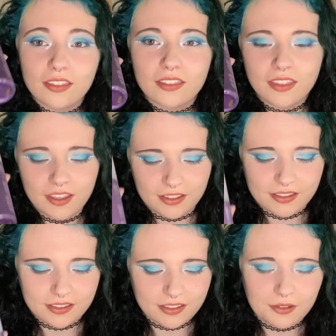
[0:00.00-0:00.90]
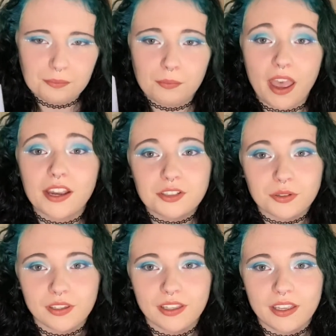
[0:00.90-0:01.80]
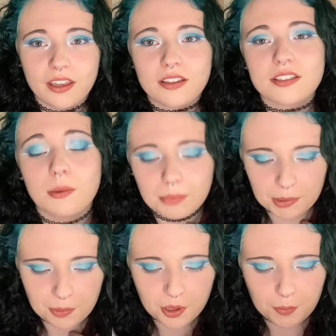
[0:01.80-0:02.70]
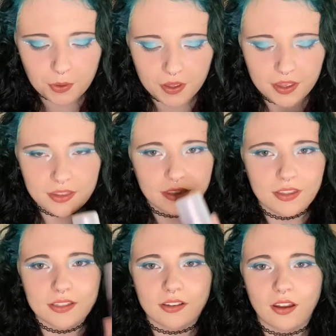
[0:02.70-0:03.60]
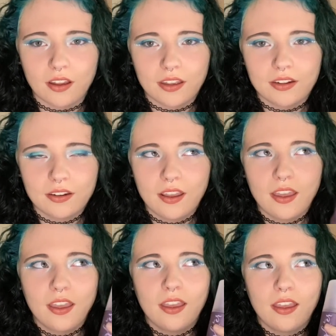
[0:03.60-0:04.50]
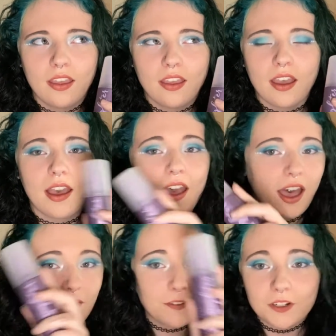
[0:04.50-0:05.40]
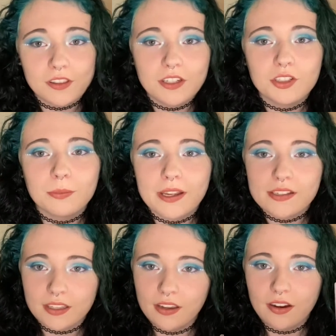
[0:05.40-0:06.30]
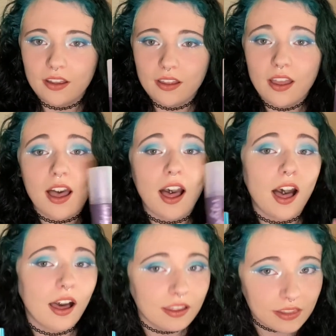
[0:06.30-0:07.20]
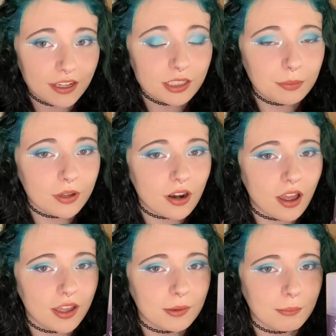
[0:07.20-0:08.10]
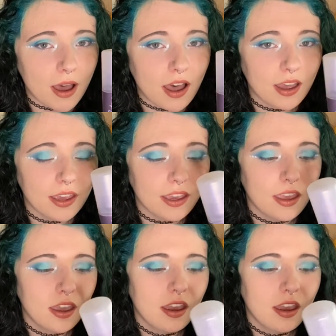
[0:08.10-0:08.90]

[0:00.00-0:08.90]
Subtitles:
This. Actually, some people put this on after they do mascara. I like to put on my